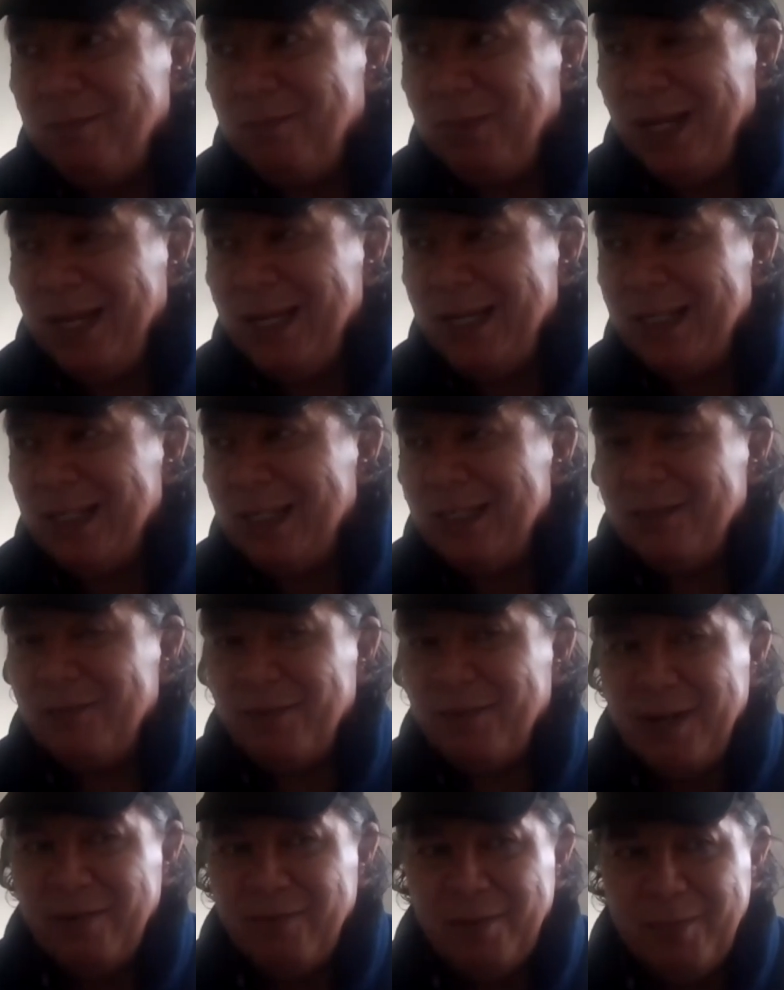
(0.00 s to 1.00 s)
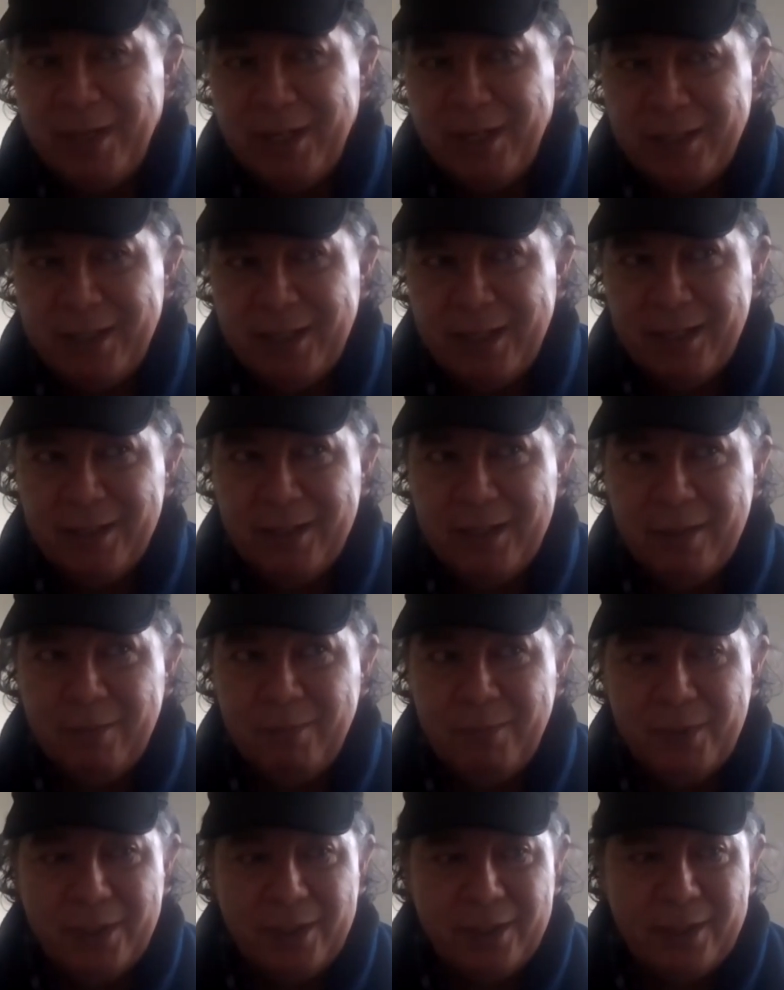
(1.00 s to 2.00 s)
big plan is for everybody to end
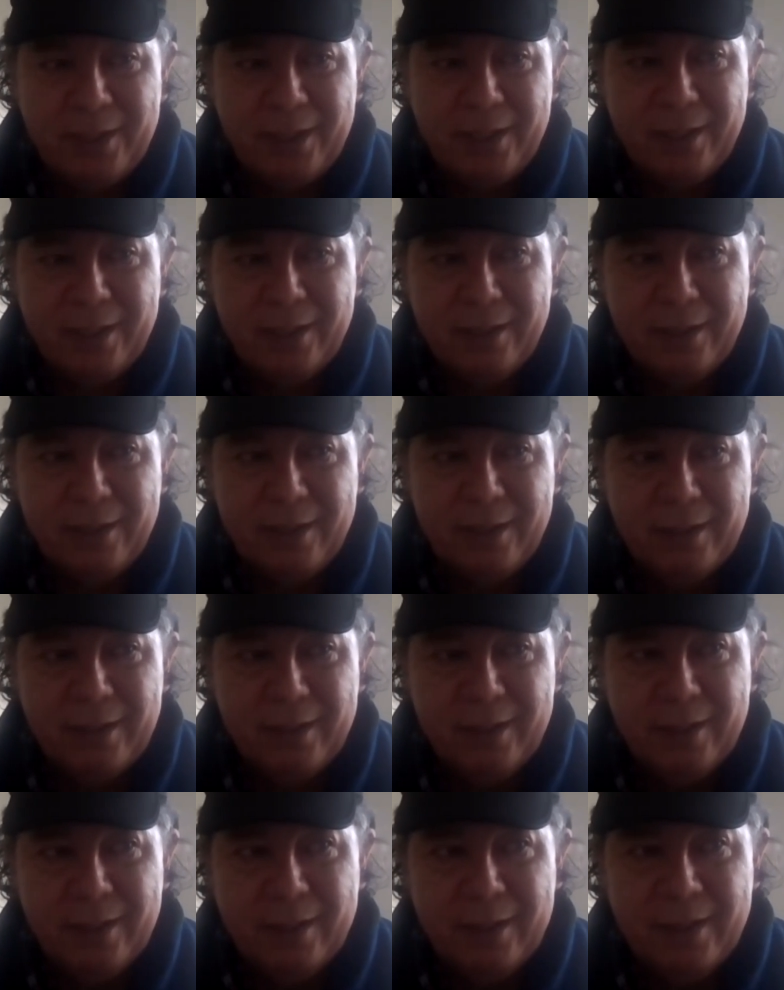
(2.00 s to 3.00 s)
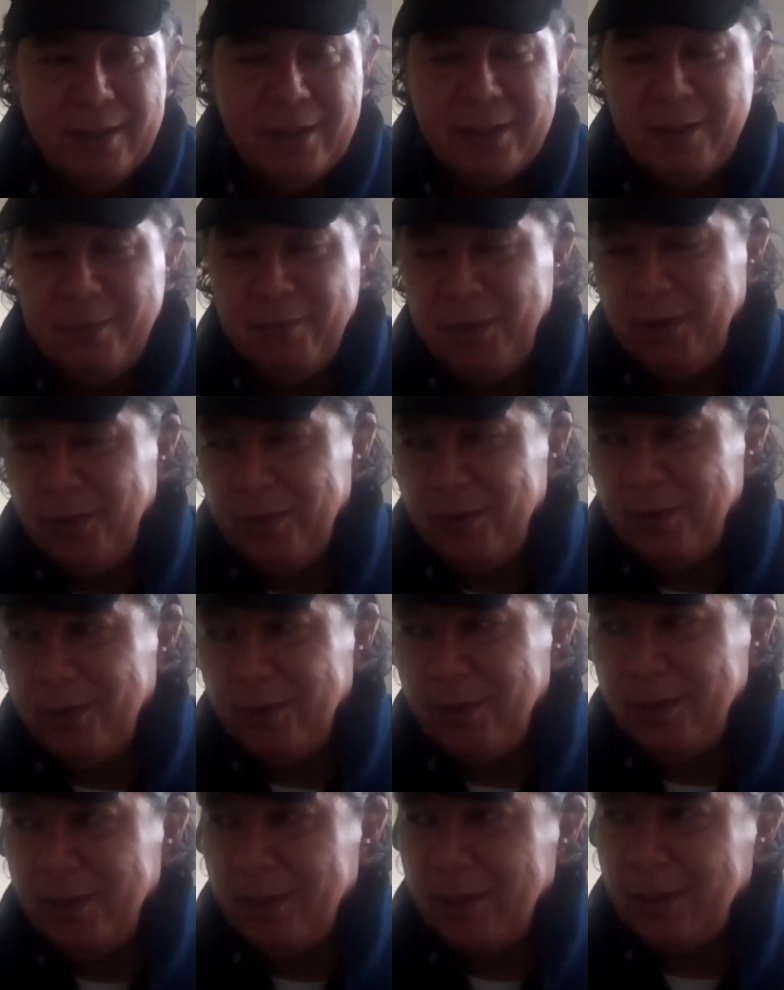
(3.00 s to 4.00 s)
up with a
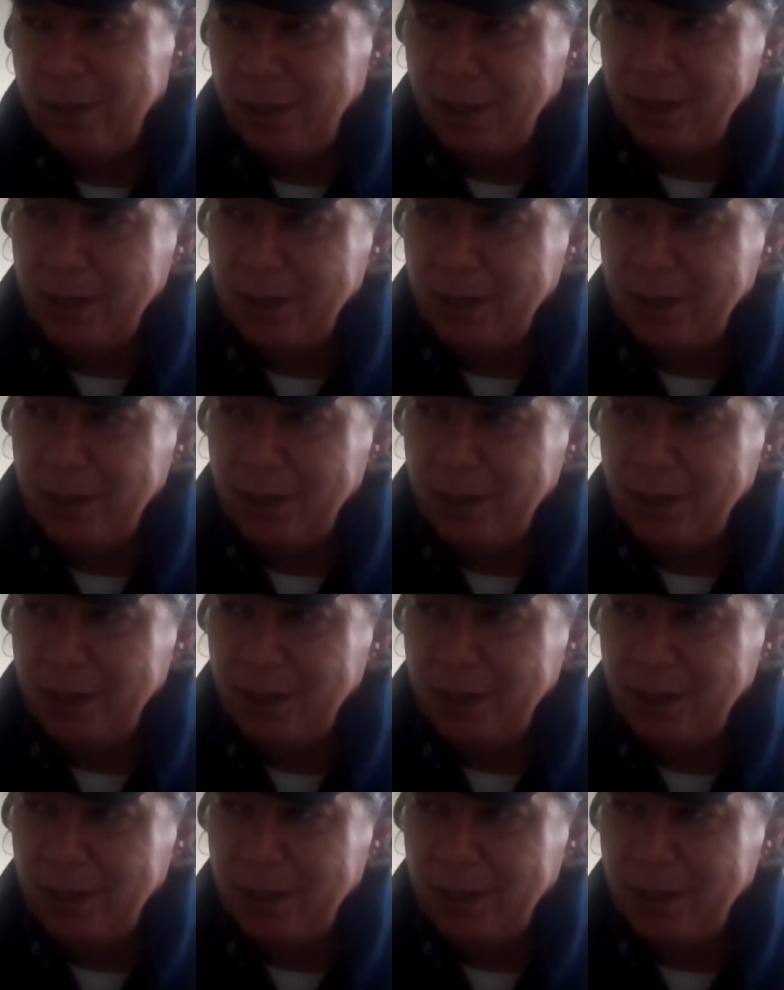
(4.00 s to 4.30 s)
computer and a